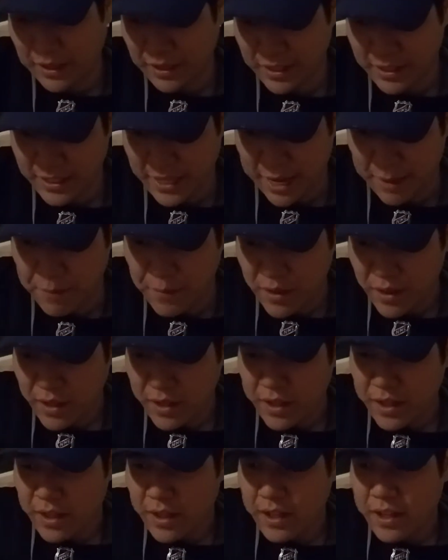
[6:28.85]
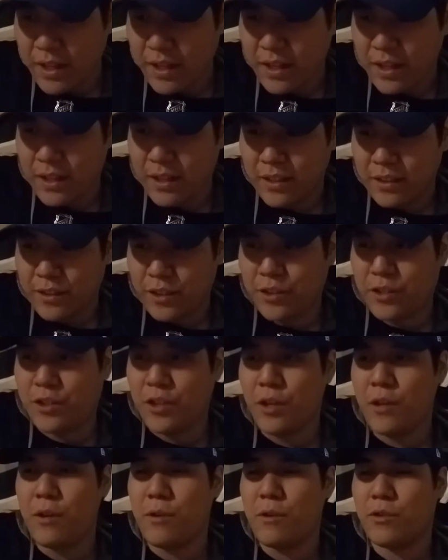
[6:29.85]
this game. The
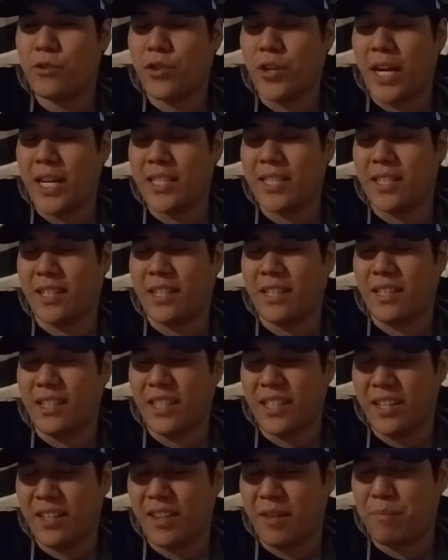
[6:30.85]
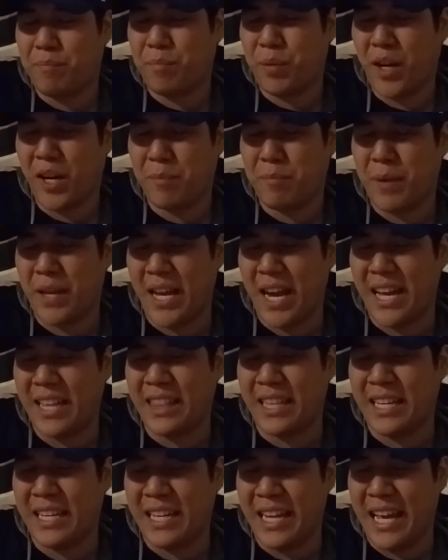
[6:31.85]
dude tries to clear the puck behind
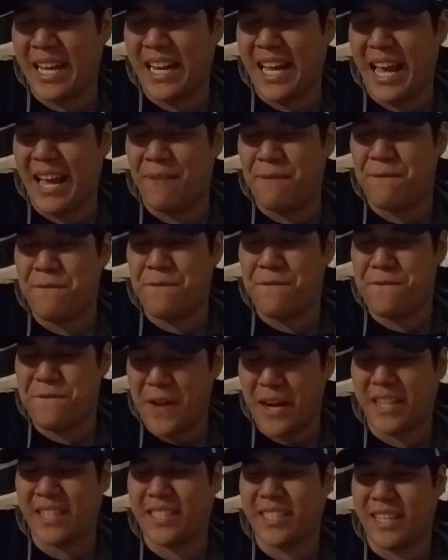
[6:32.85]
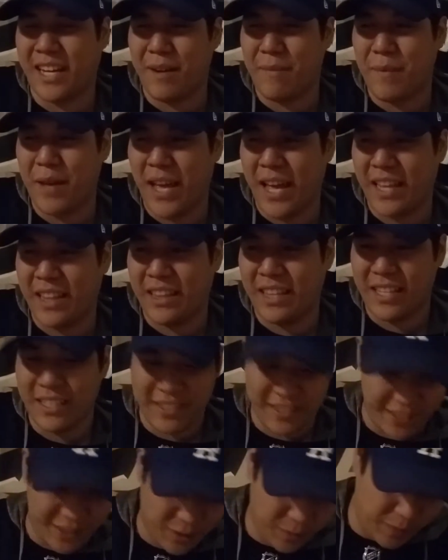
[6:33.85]
the net and fucks up. And
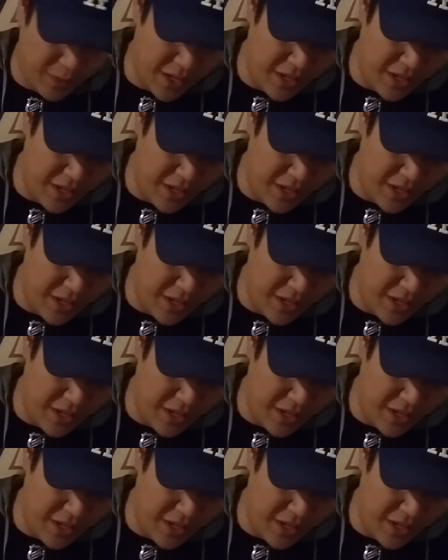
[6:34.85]
this is where